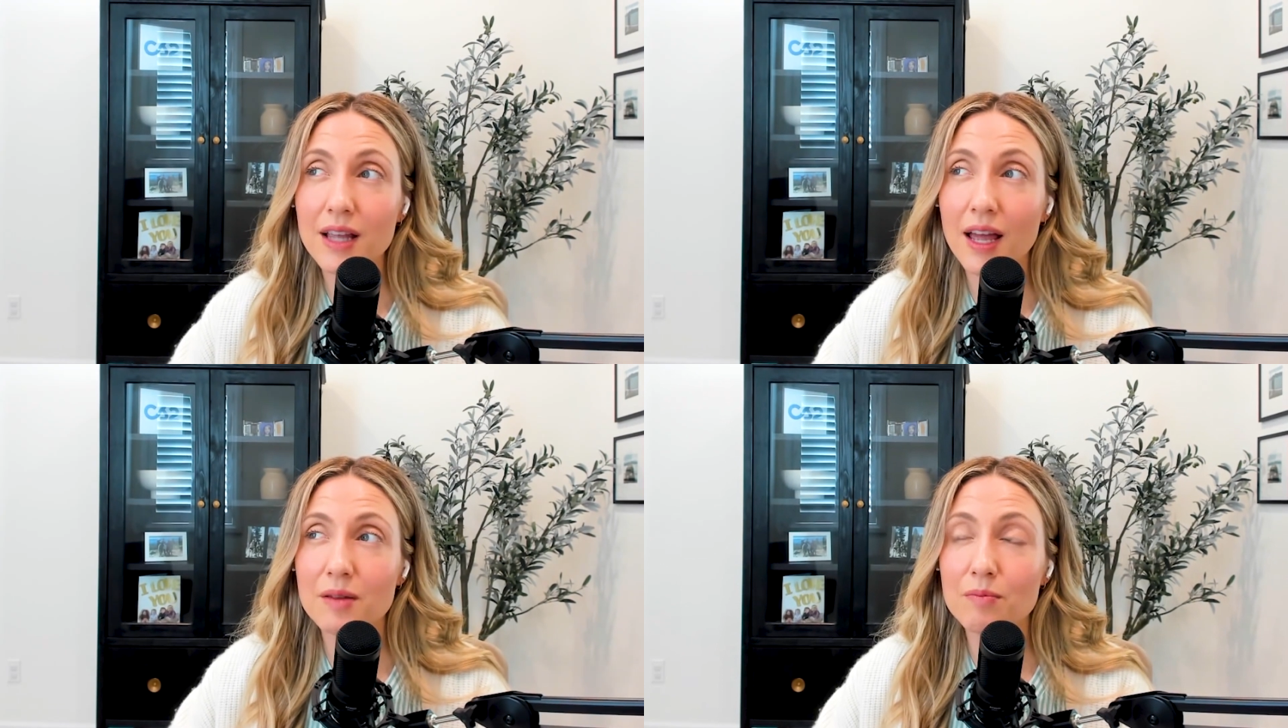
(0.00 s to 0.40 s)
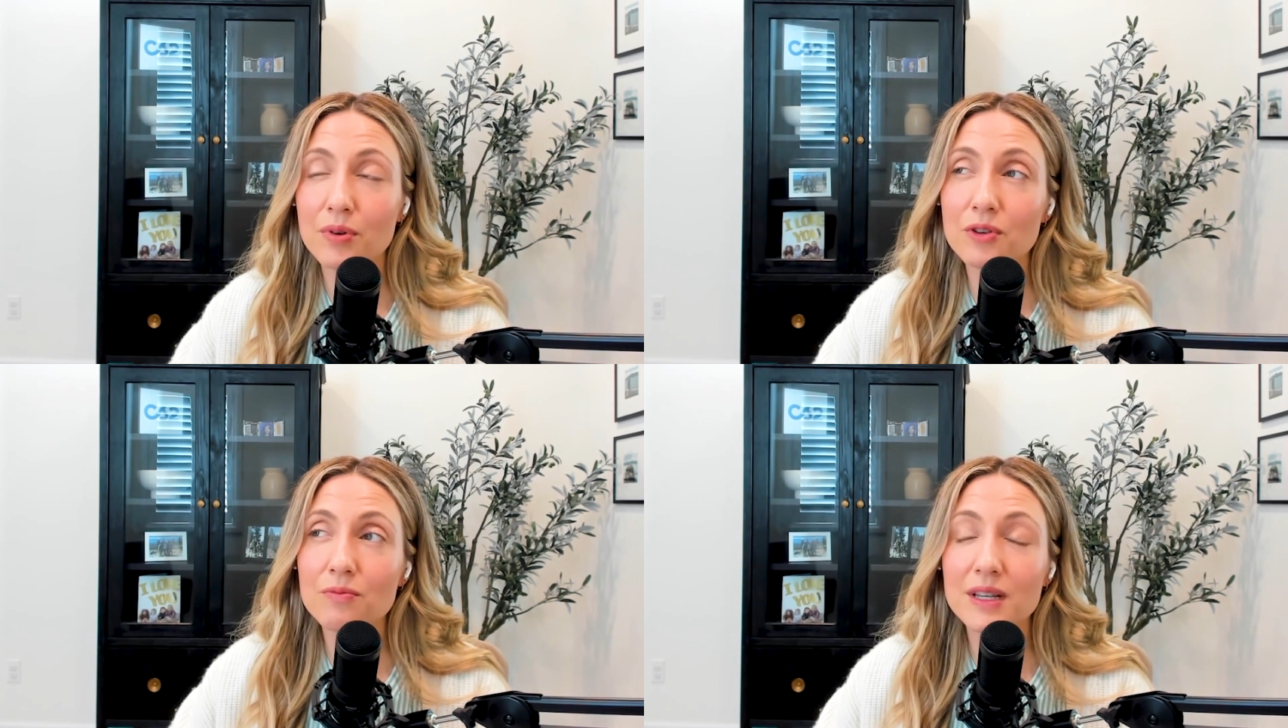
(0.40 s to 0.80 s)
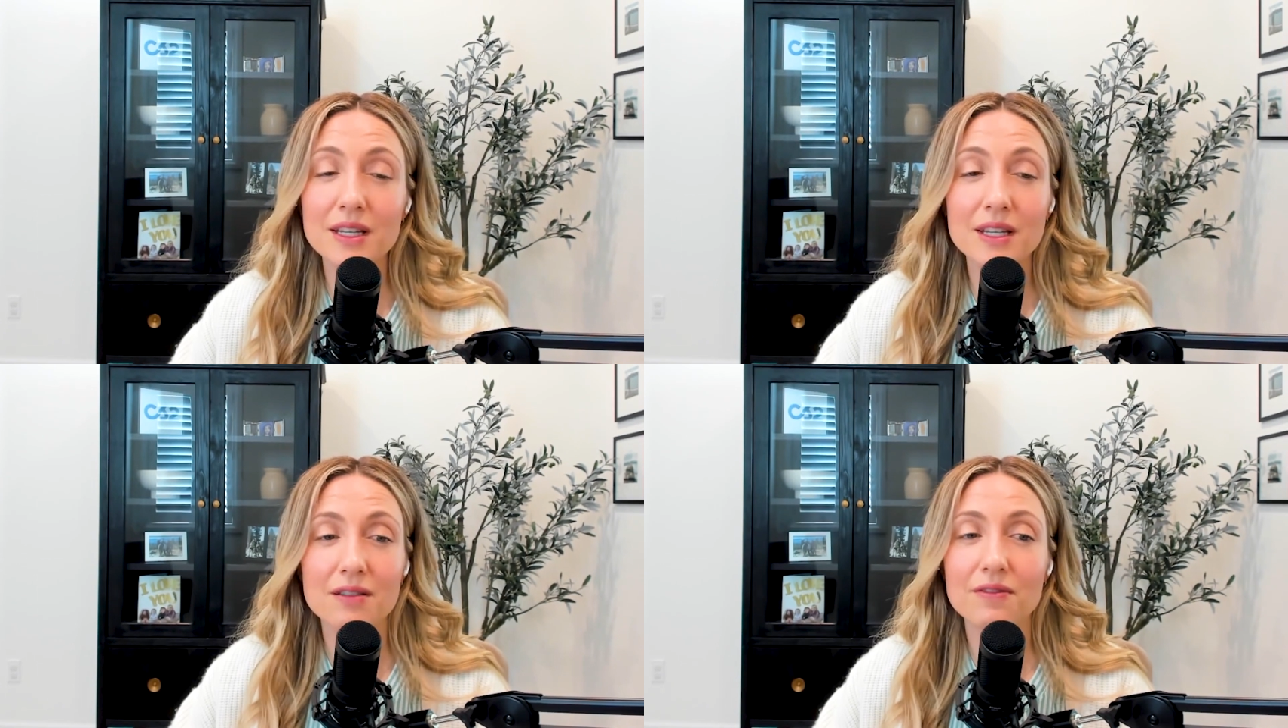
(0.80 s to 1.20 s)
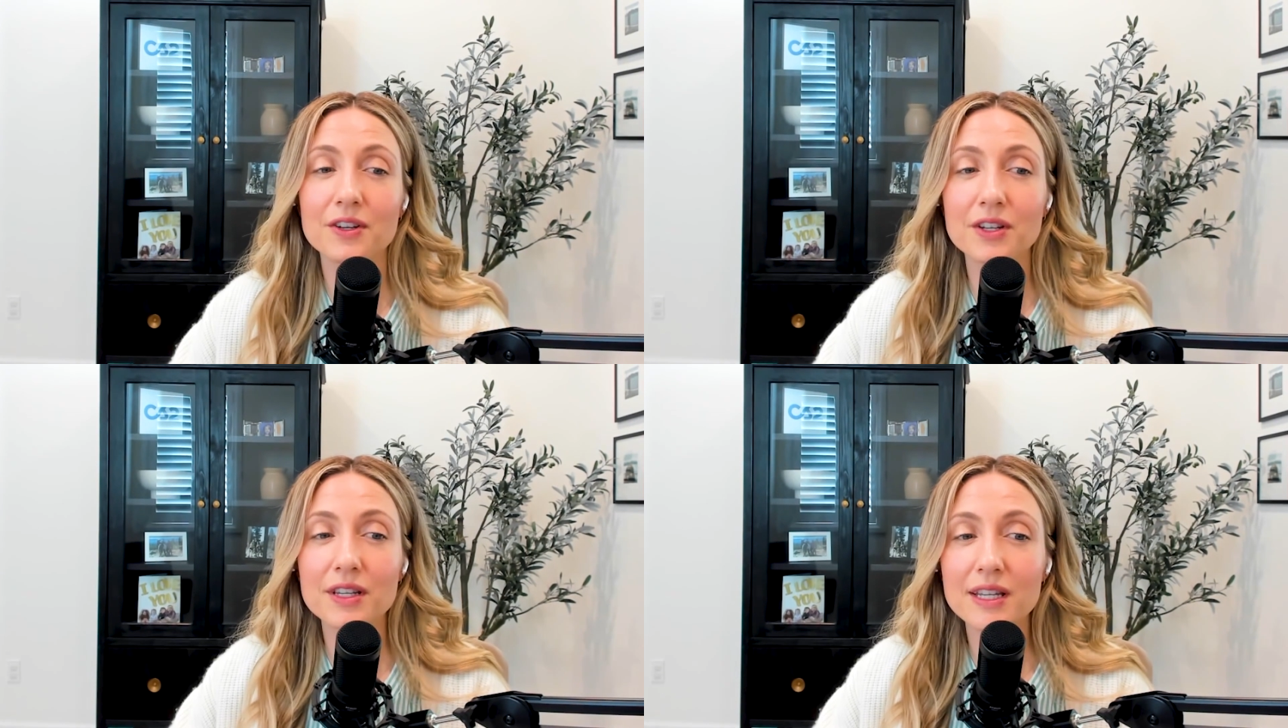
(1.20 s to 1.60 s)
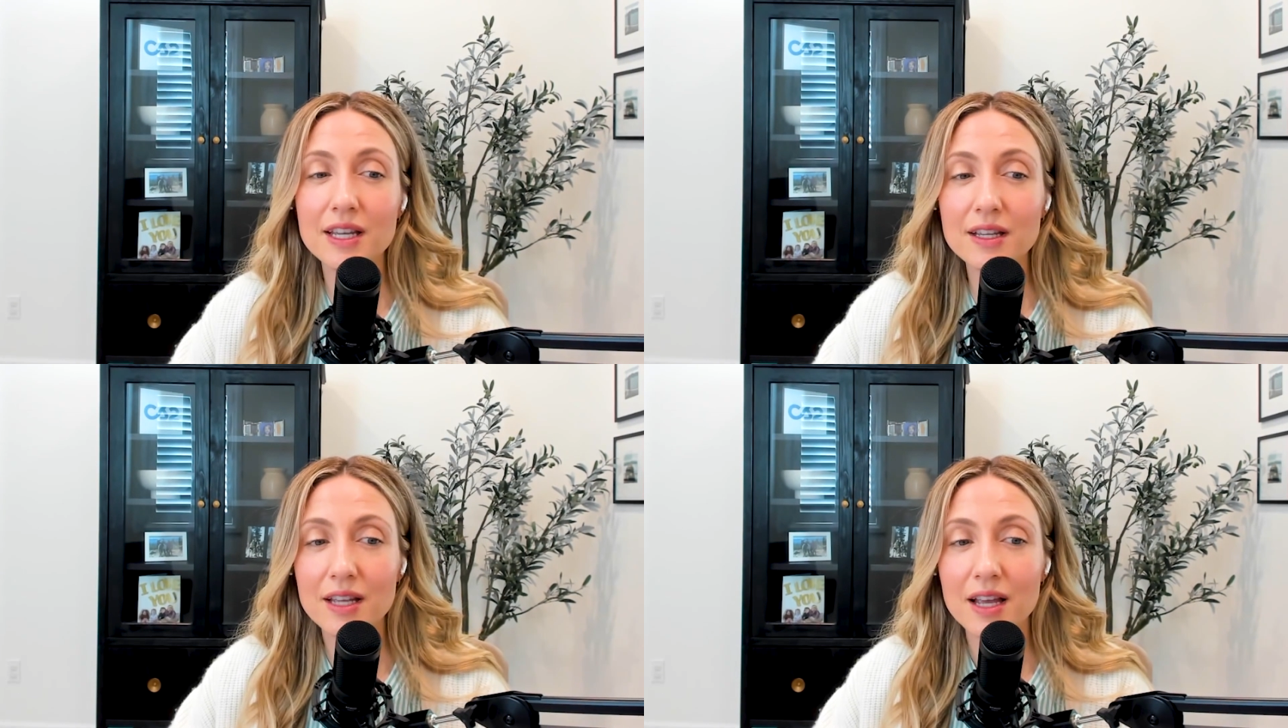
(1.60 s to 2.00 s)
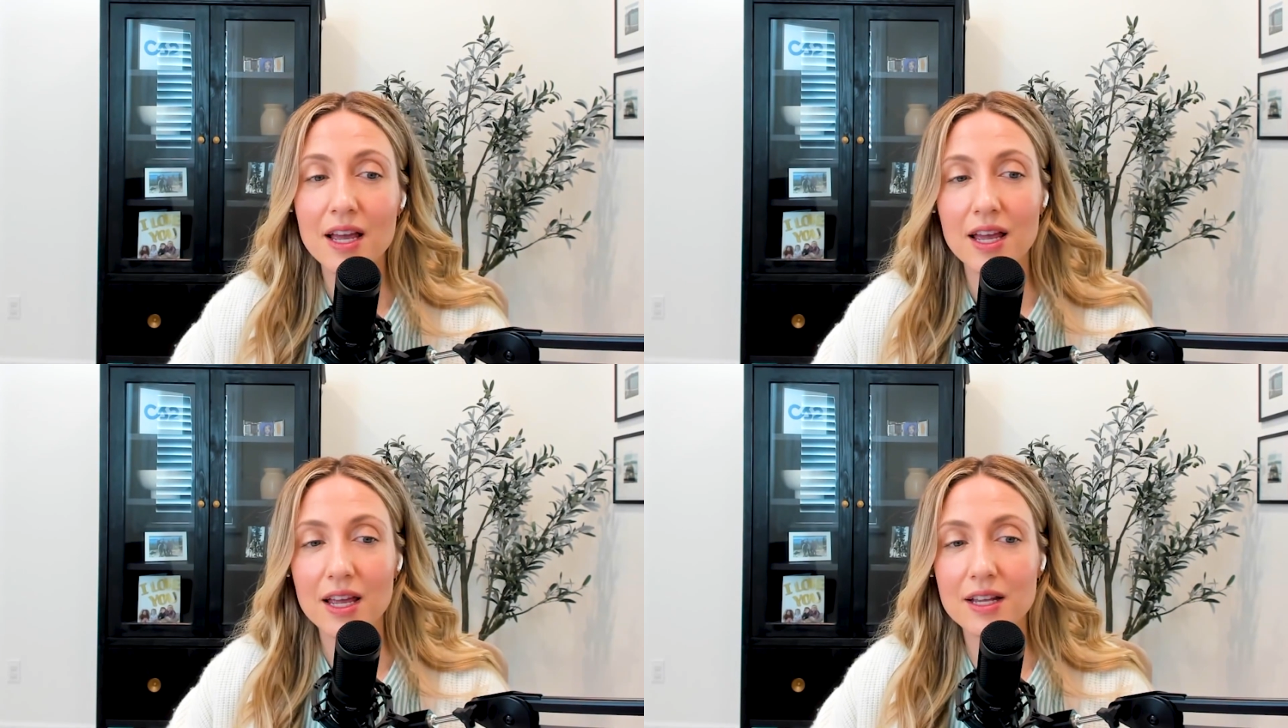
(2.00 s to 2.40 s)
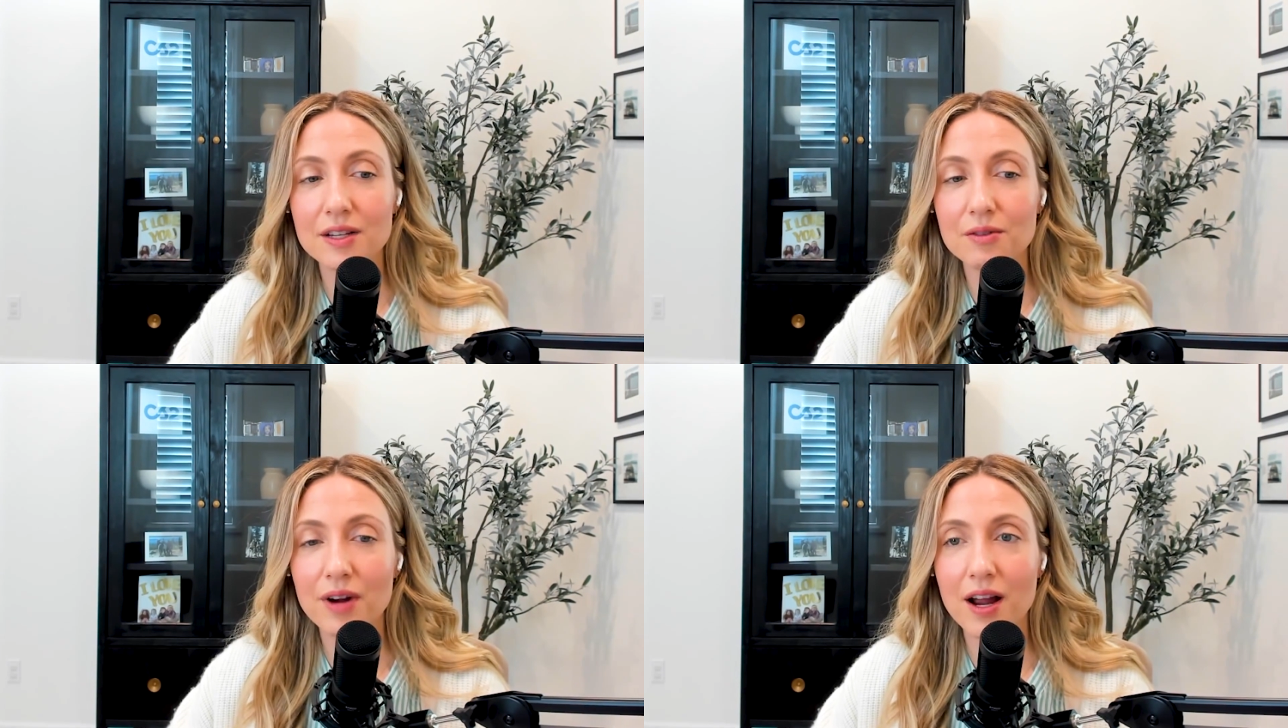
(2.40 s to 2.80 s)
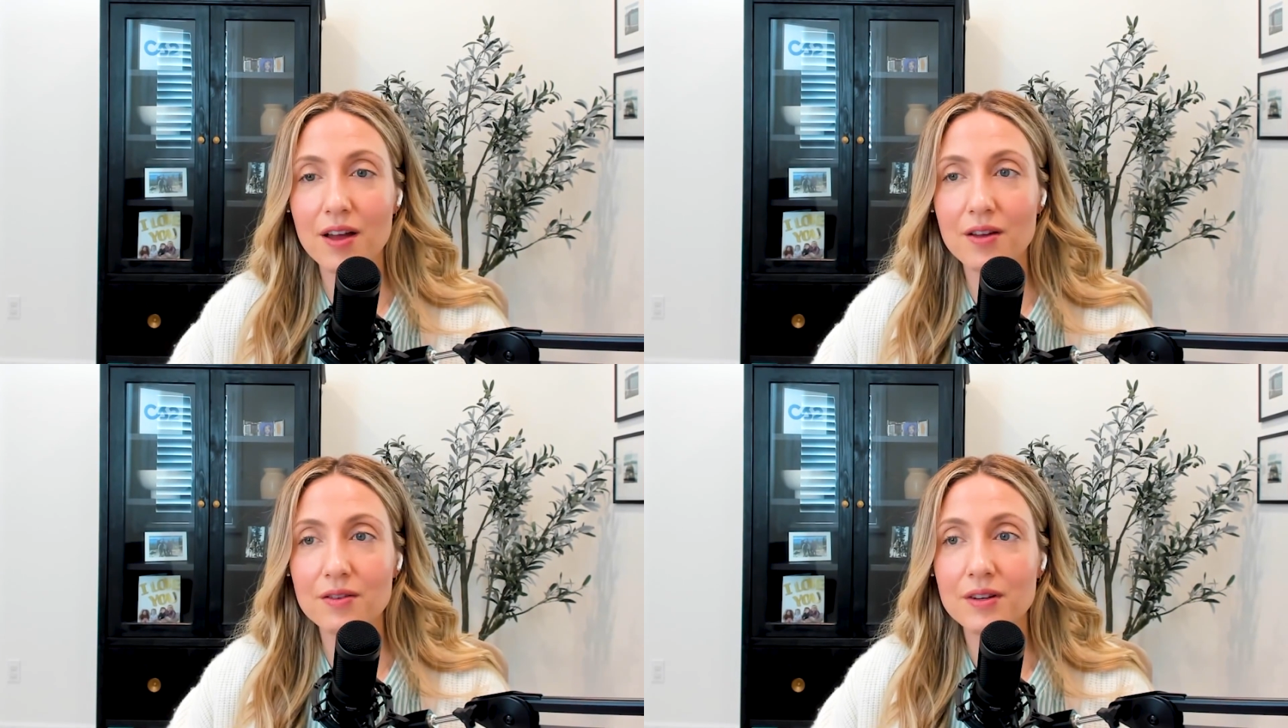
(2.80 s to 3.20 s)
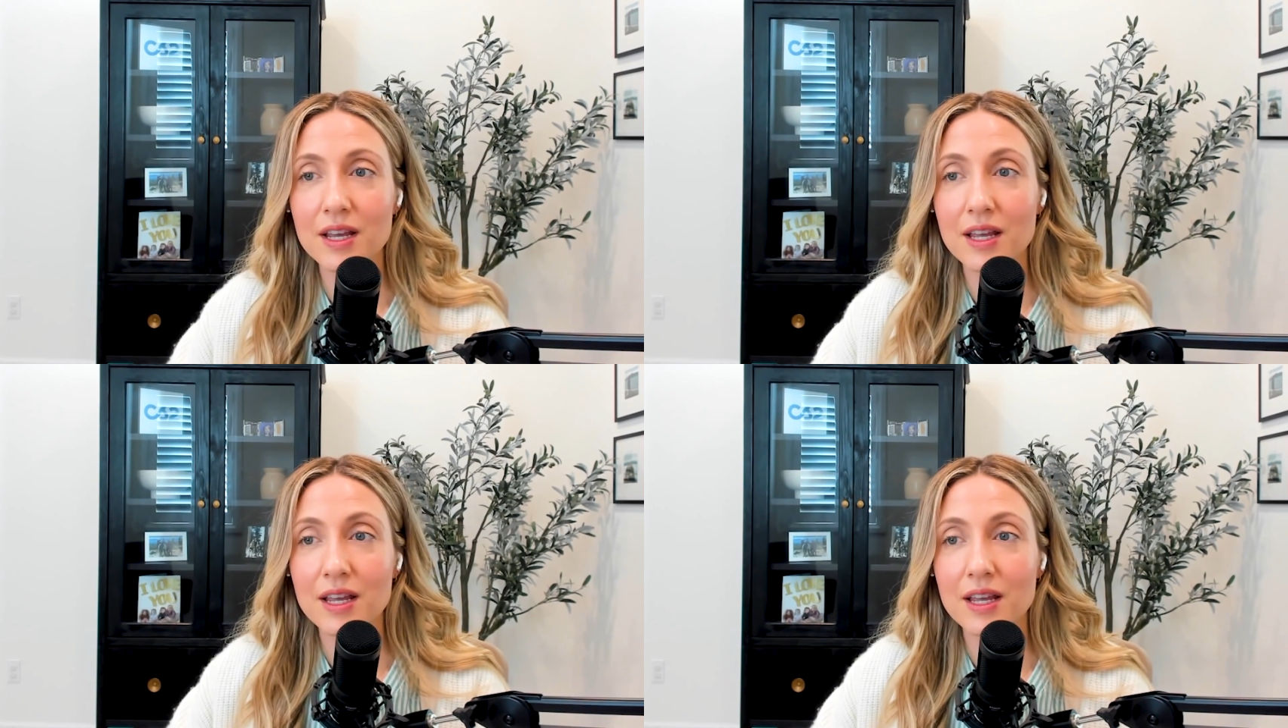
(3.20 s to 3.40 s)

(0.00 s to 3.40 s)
and improvements and efficiencies is around